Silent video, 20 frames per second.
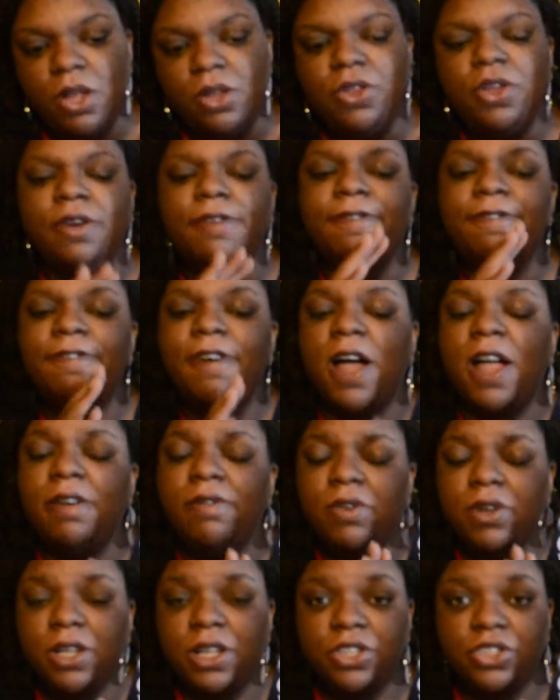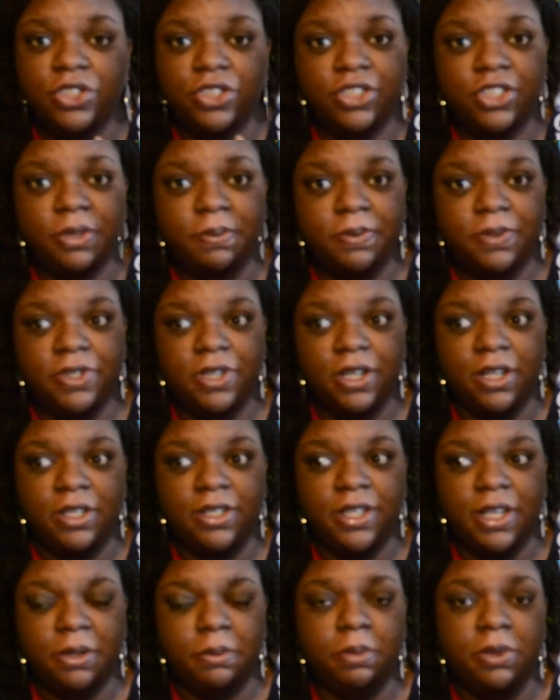there are five relationships that
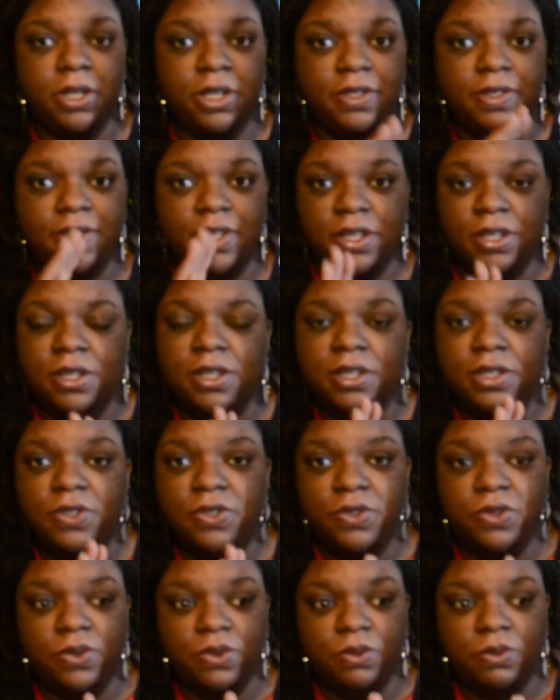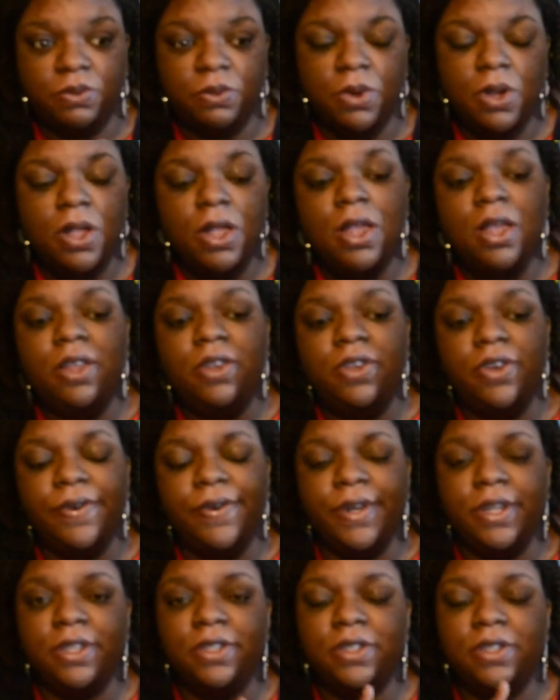take place in this. There
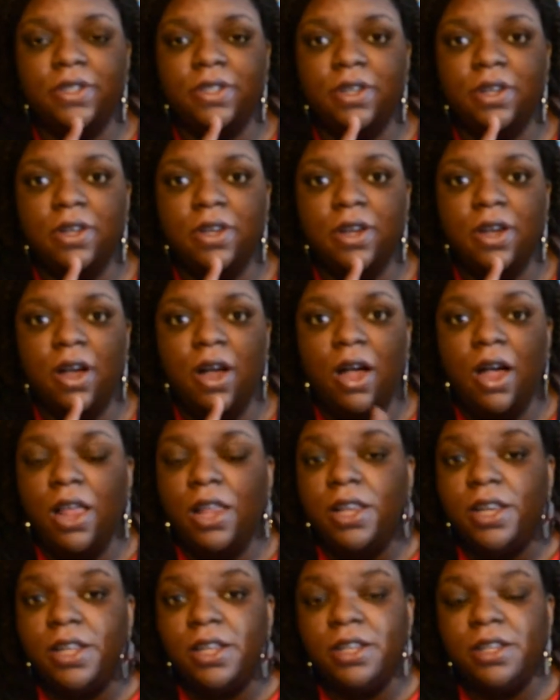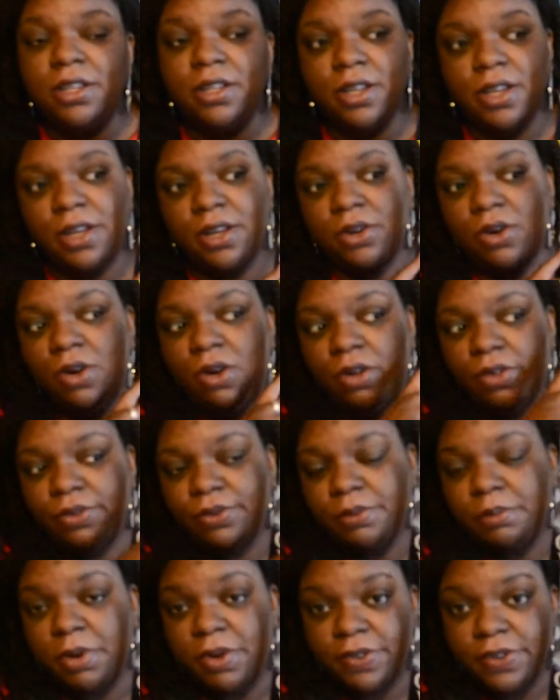is Holly and all
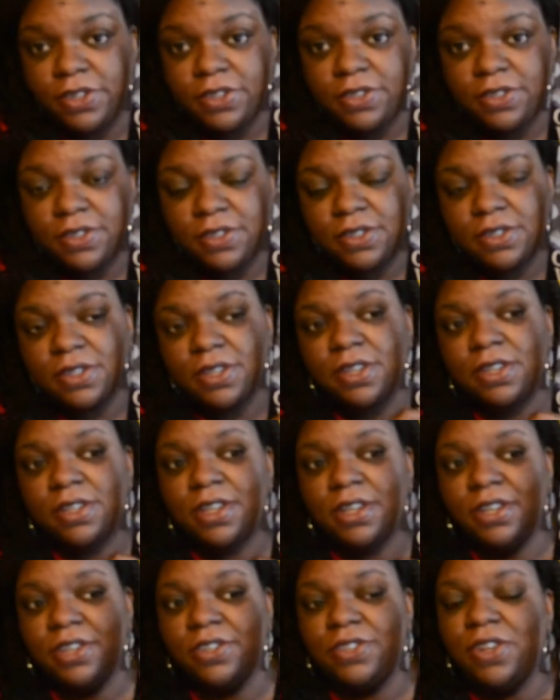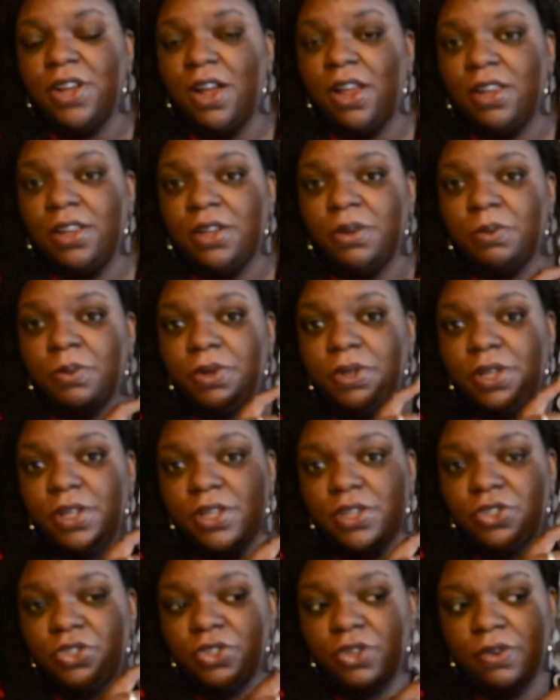three brothers. Then there's Holly with
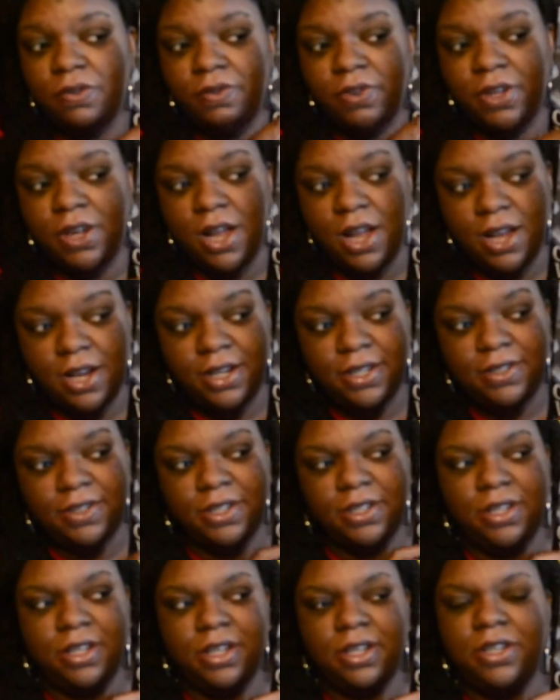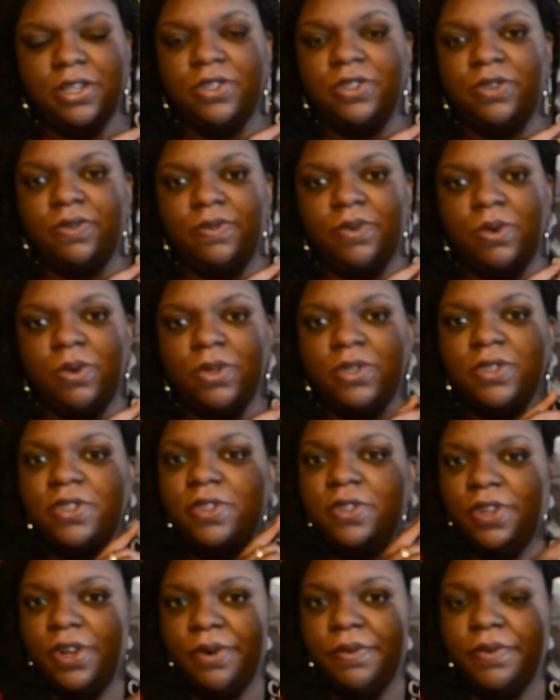each of the guys. And then there's, of course,
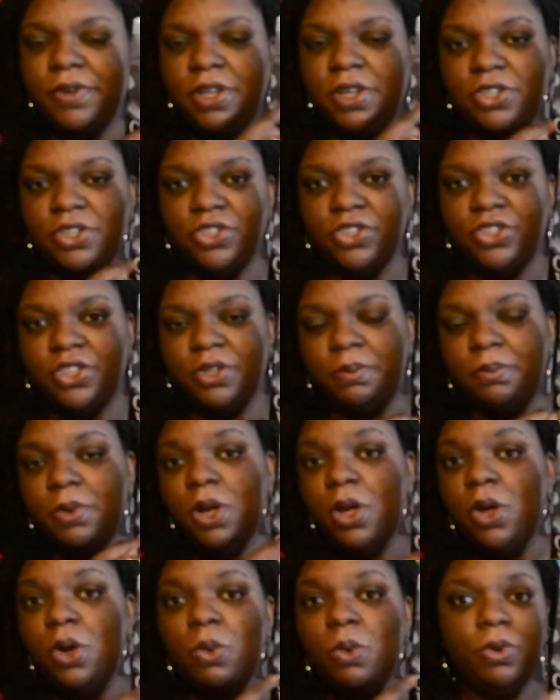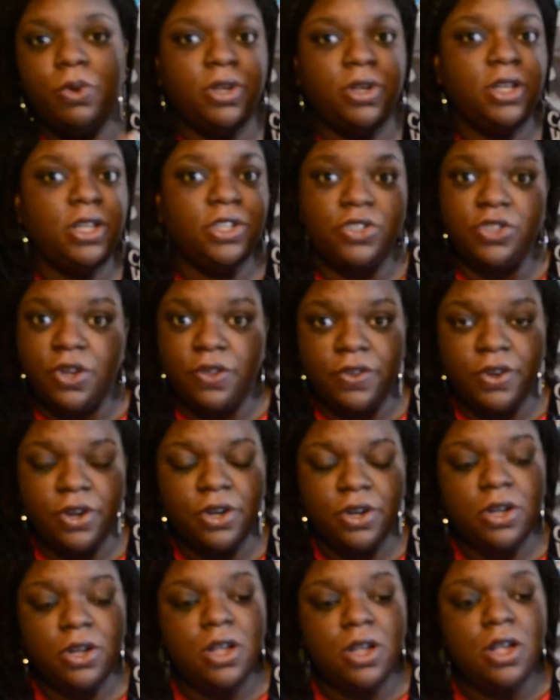their relationship with each other.
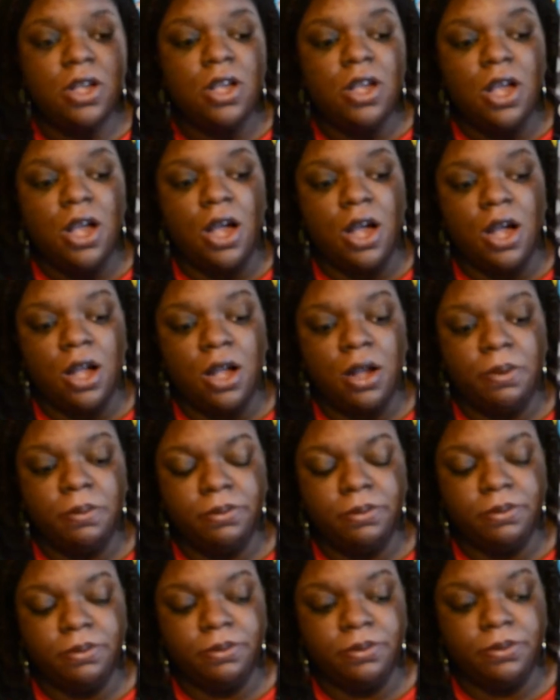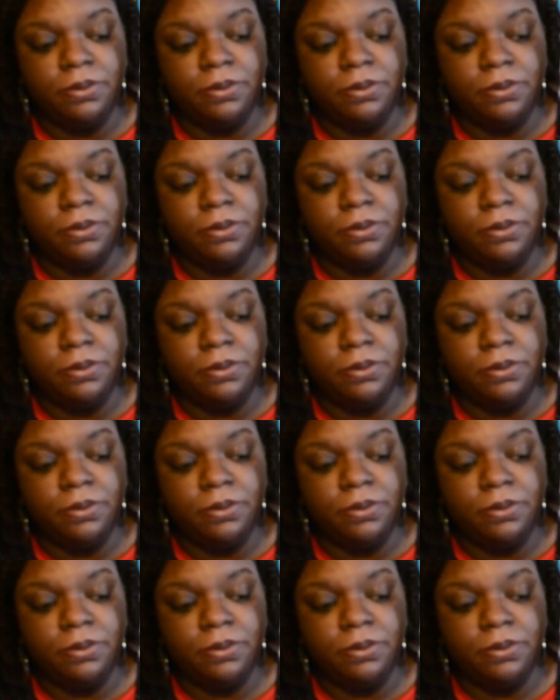Um,